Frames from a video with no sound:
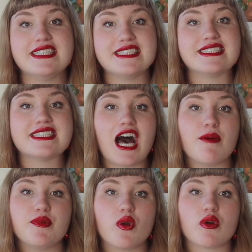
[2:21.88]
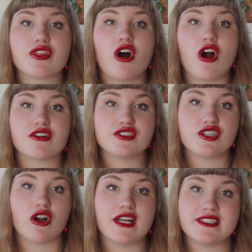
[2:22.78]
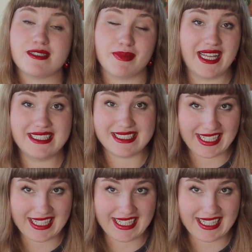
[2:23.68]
Seasons up north are starting to blend